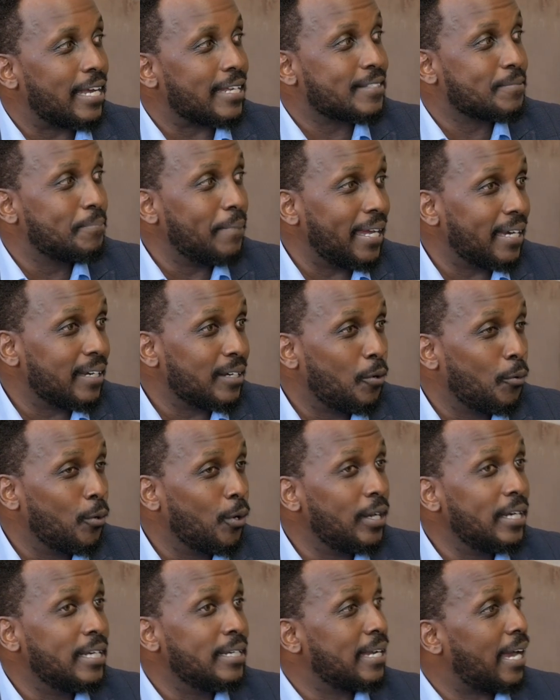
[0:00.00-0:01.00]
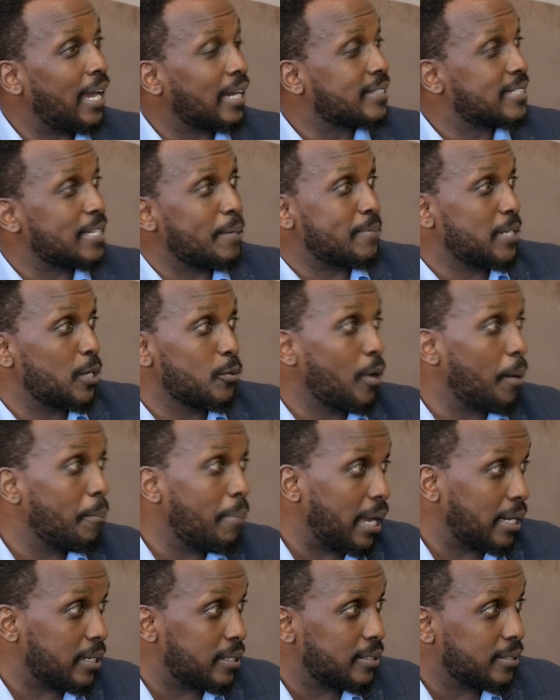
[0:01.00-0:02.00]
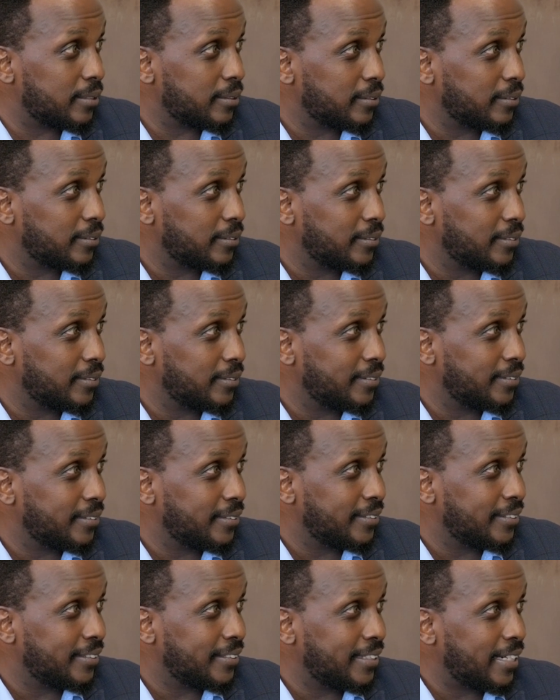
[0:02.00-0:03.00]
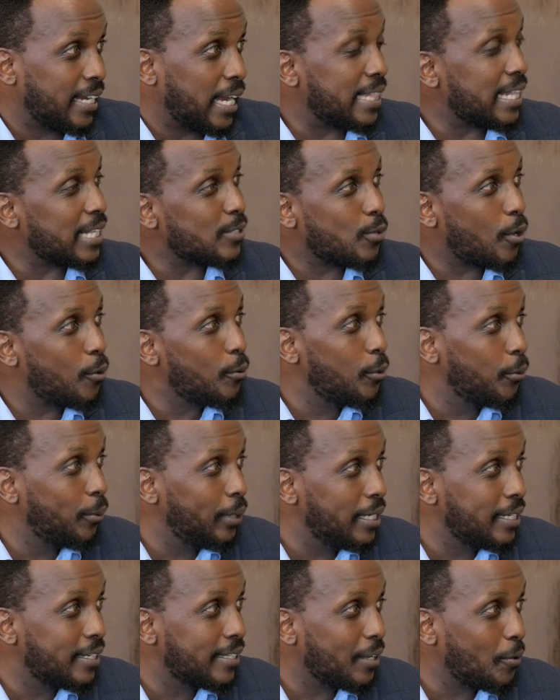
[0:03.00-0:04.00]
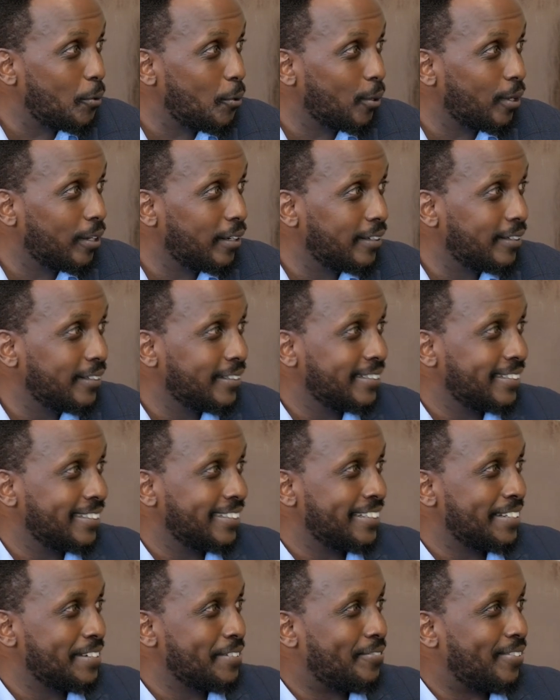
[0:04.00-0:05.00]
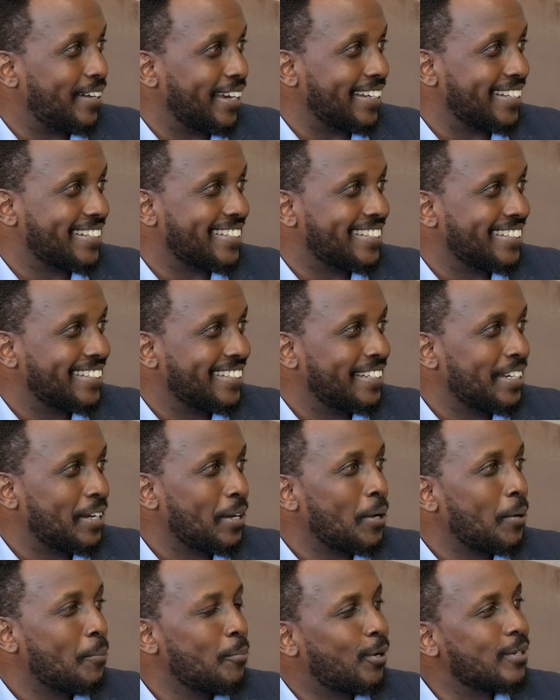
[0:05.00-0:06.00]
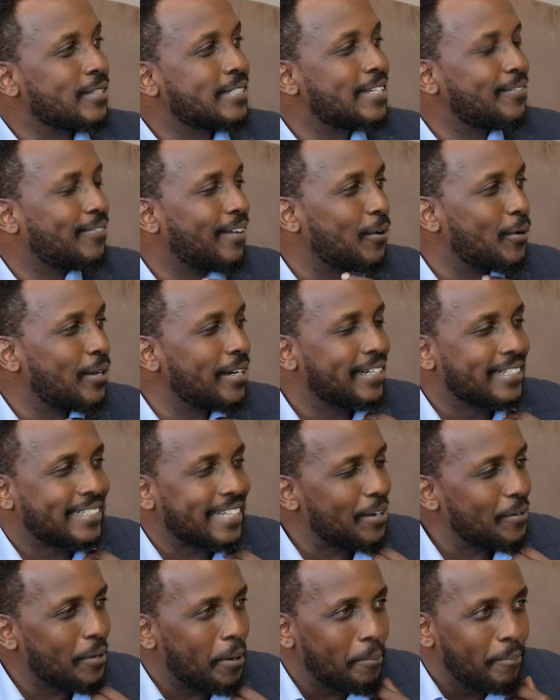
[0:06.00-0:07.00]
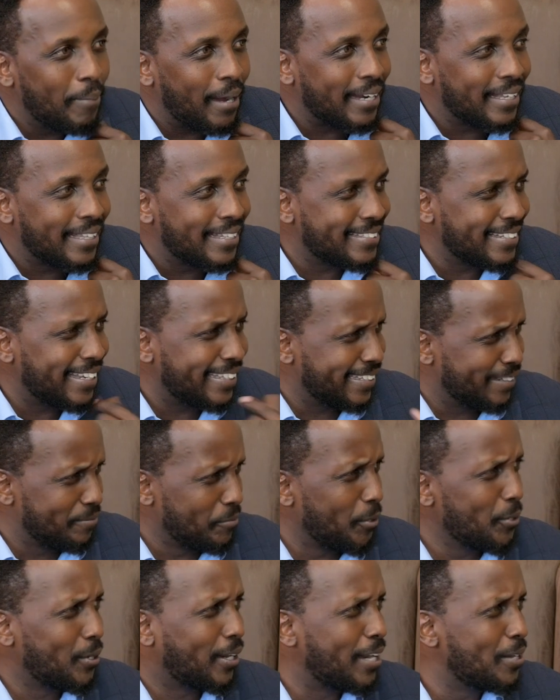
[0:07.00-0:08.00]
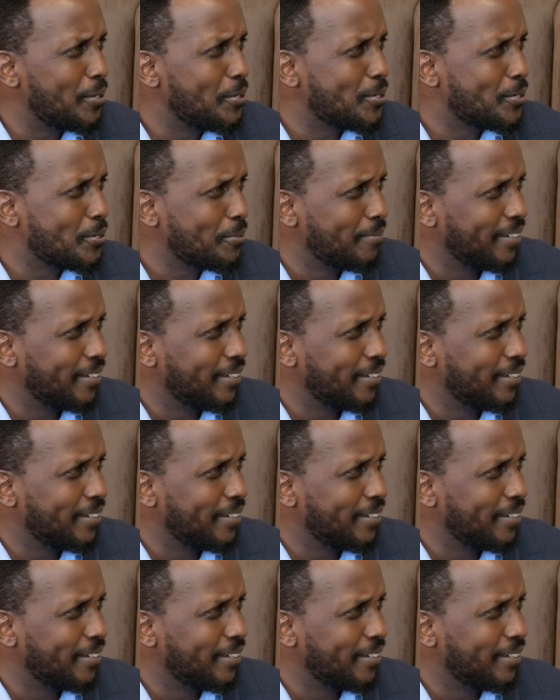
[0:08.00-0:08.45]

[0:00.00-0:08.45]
as men, we already accepted we are bad. And that's why we win the whole fight. Because if I already tell you I'm bad, there's nothing more you can do to me.